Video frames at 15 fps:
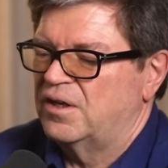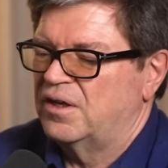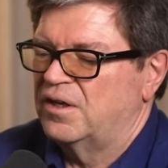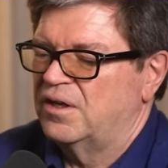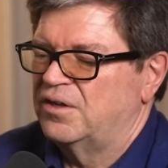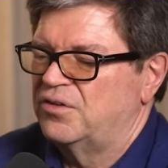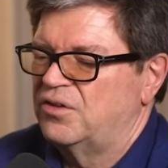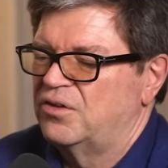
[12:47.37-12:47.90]

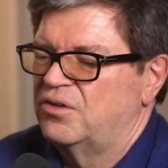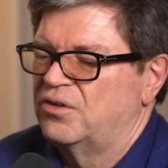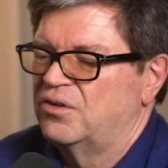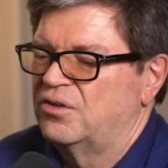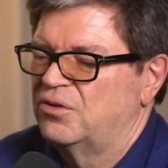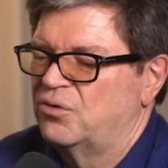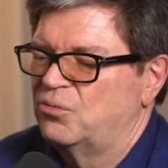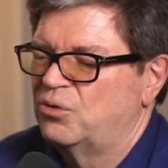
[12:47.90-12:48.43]
and
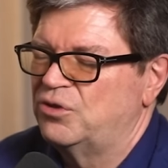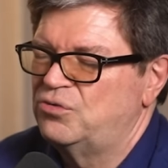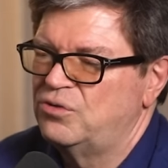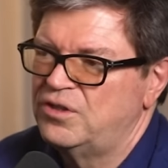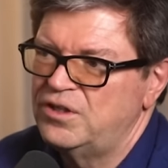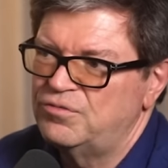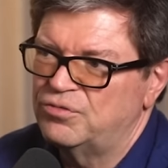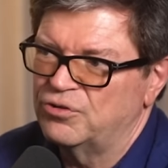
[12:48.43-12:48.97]
the, what you
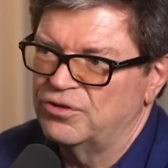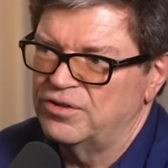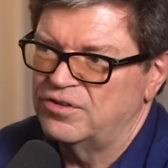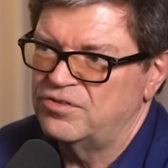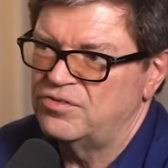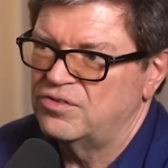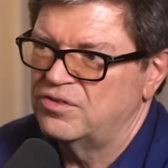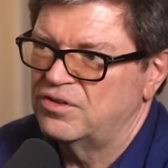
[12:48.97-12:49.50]
need for
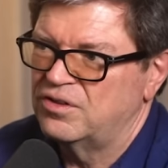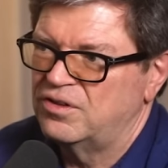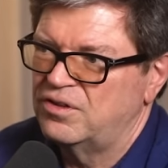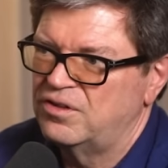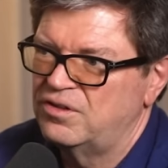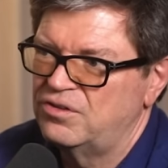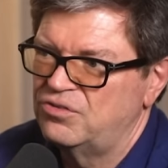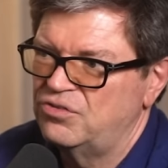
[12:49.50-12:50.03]
this
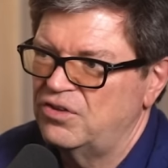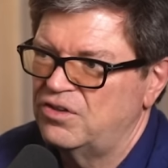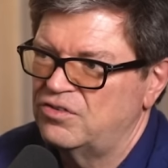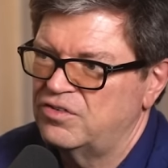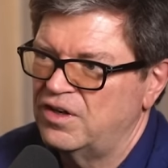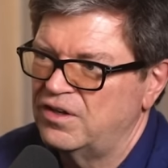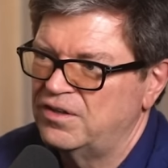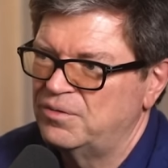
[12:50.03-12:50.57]
is a
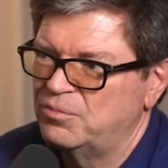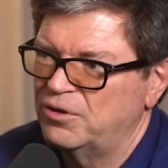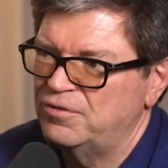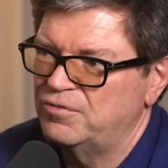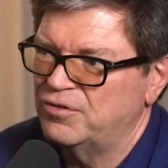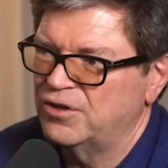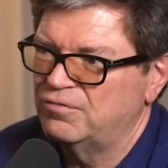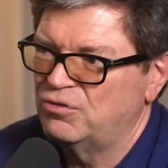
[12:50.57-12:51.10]
slightly
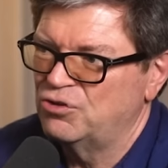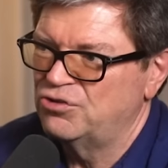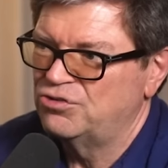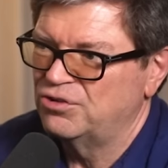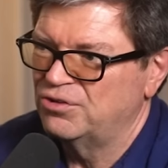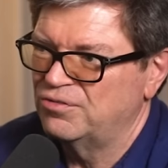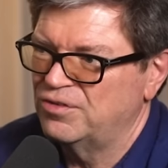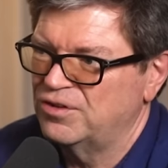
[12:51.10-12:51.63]
modified
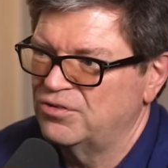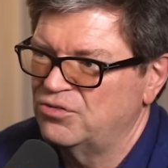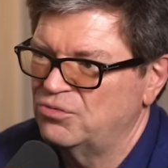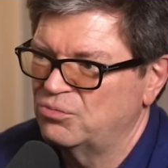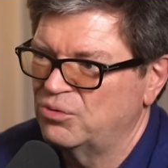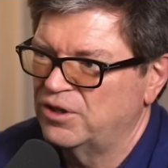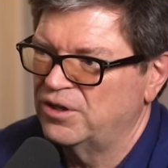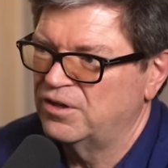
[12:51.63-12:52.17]
version of this,
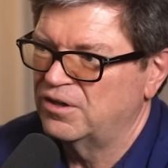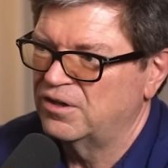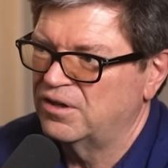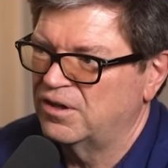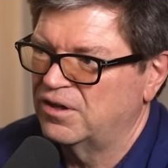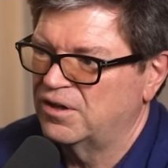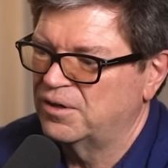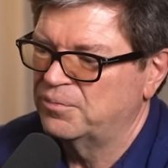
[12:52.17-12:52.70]
where
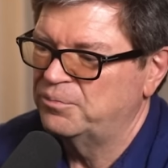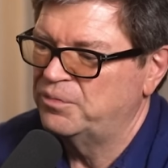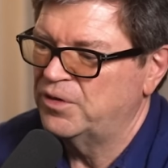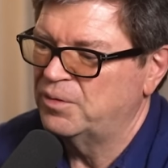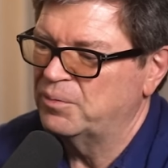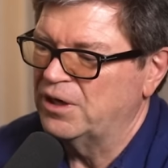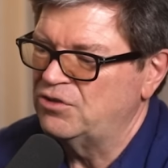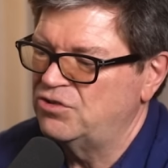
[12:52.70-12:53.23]
um,
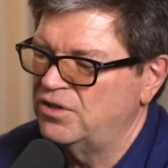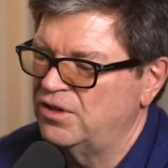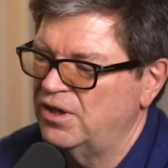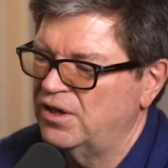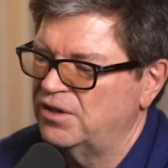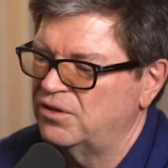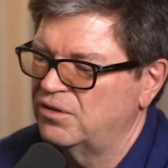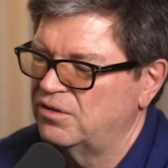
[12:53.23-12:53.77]
imagine
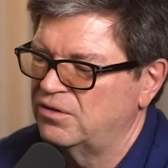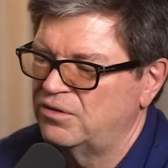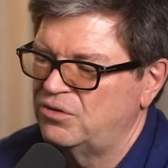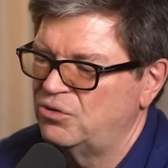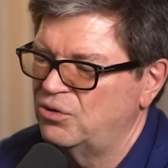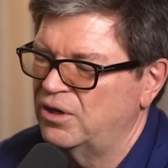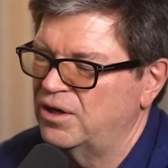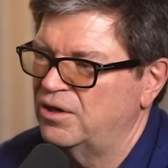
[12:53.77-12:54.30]
that
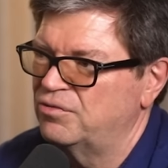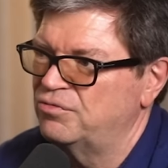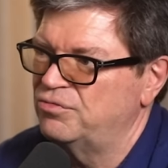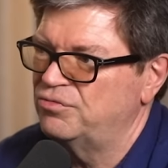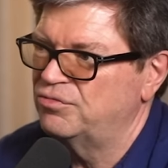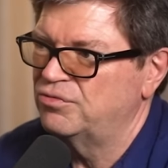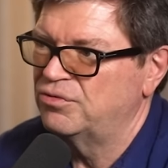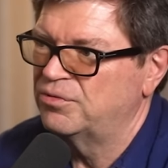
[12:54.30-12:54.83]
you
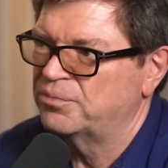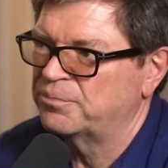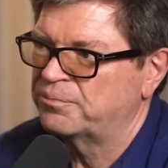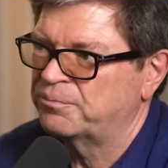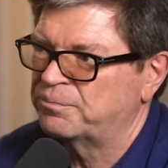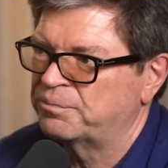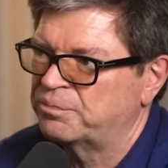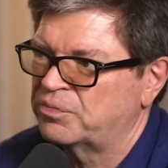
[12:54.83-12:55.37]
have
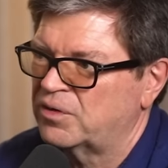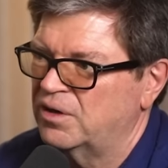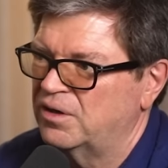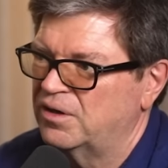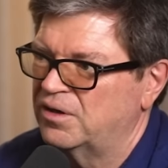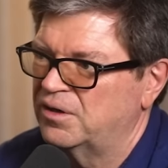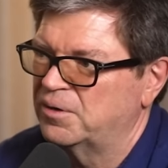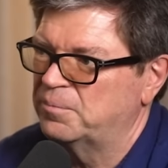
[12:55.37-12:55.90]

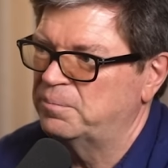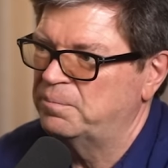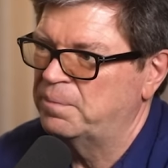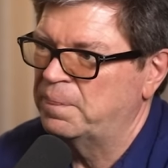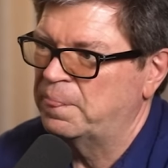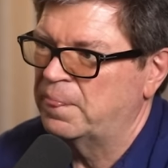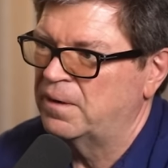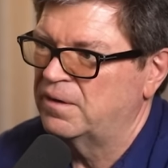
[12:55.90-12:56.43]
uh,
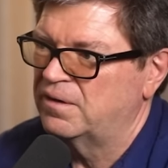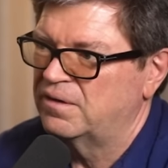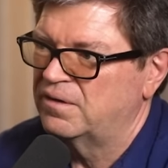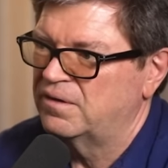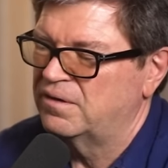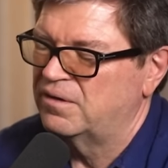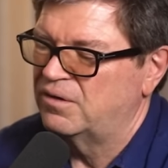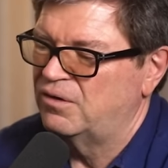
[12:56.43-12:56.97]

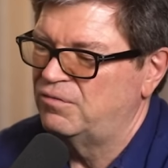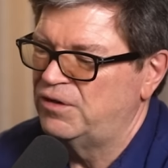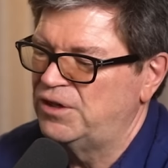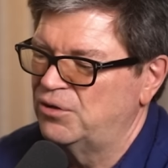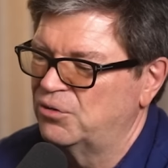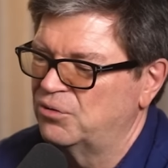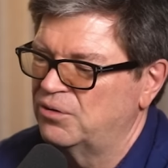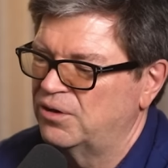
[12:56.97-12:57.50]
a
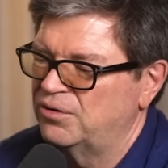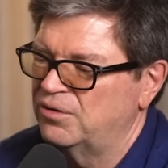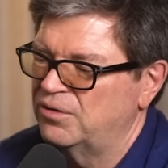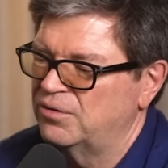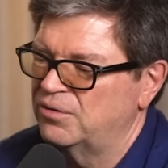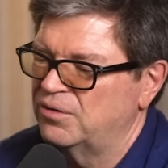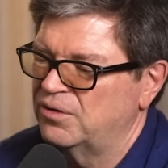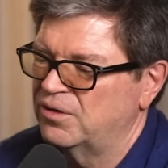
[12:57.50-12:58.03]
video and
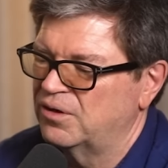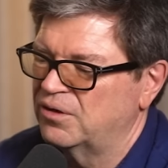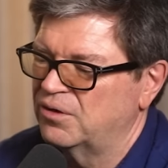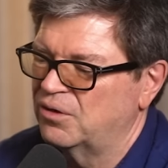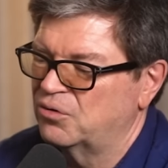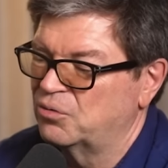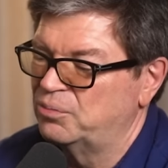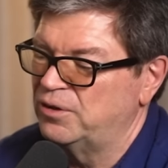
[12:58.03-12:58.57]

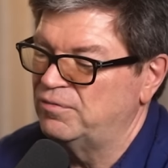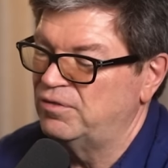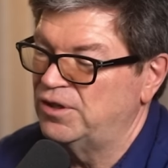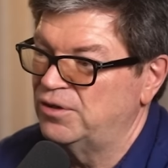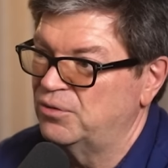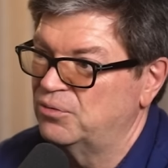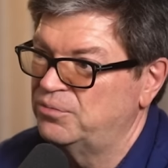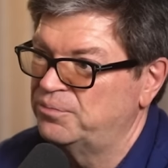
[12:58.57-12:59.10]
a, a complete
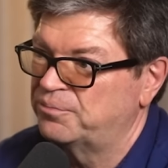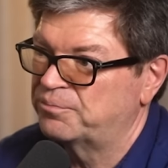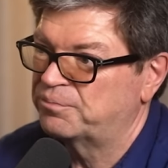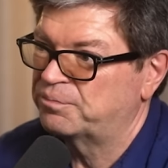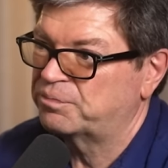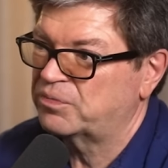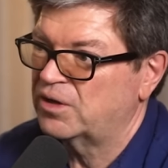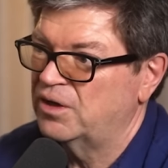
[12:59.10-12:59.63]
video.
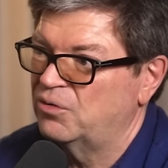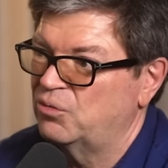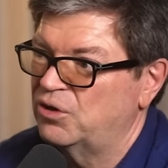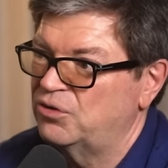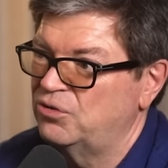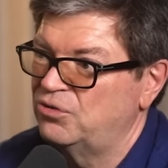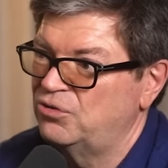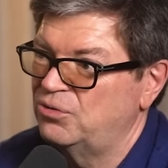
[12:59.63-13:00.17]
And
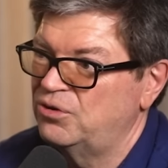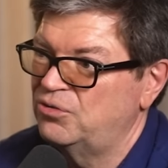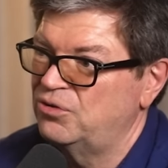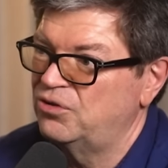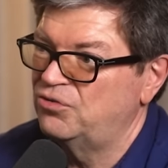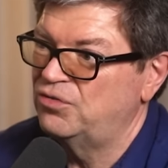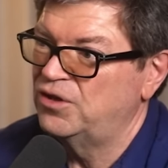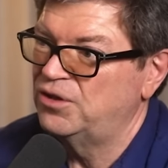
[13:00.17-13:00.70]
what you're doing to
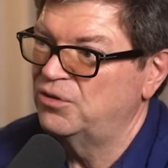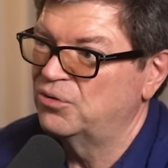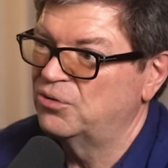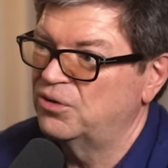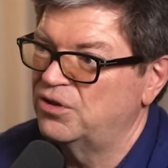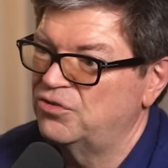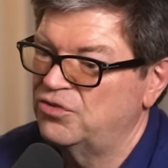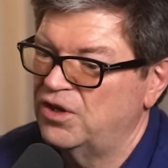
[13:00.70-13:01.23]
this
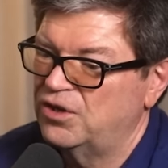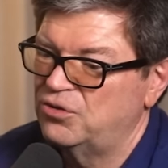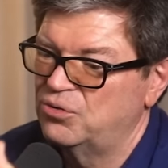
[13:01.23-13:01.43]
video is that